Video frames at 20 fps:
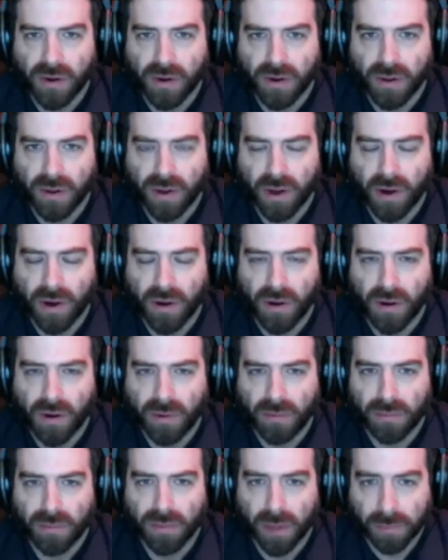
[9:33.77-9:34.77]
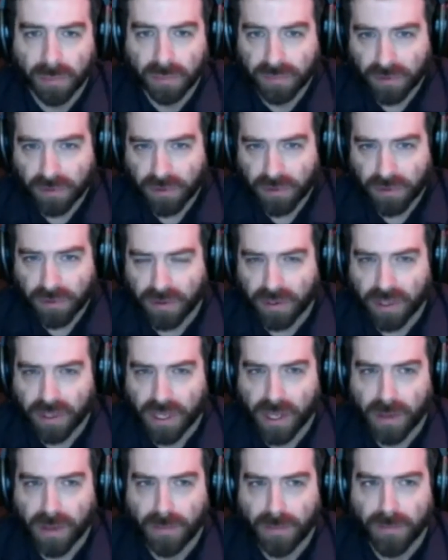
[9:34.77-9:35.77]
are absurd.
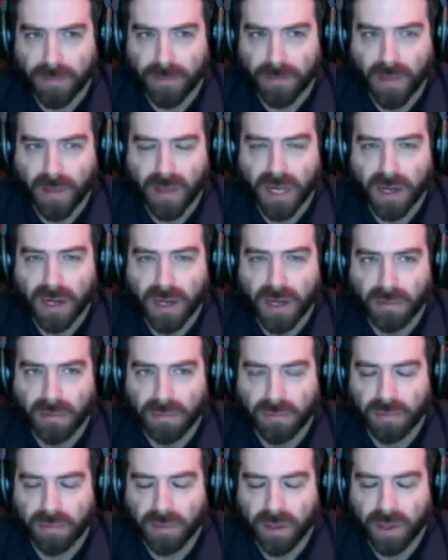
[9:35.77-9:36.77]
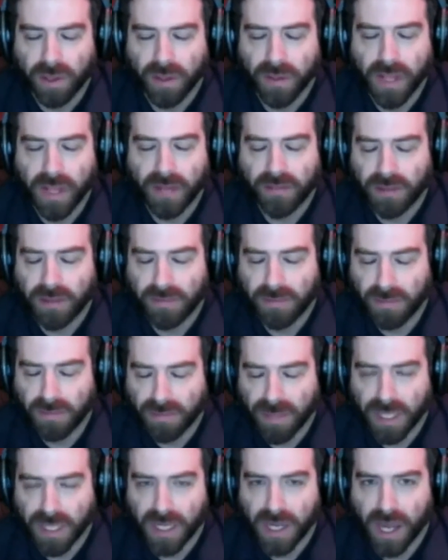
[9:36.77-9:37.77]
I mean, and that's even
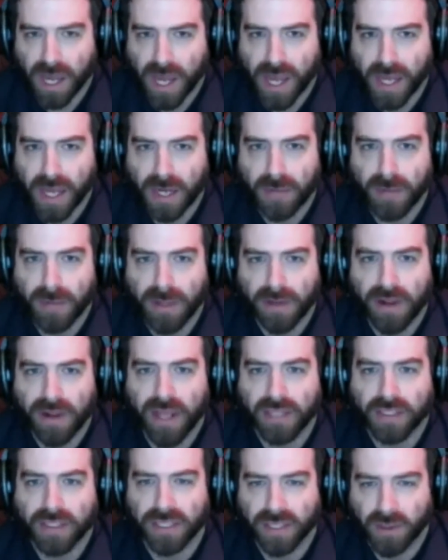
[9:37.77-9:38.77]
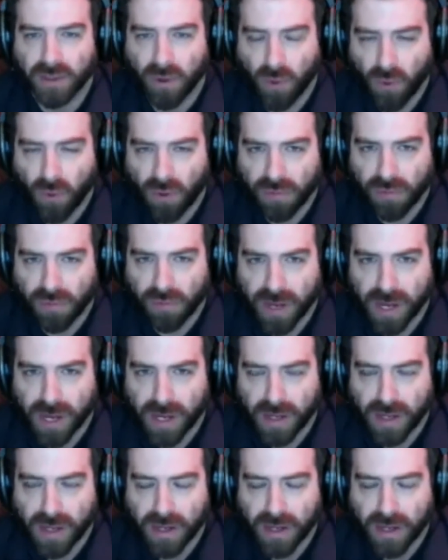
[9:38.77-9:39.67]
being kind. I mean, they're actually horrifying.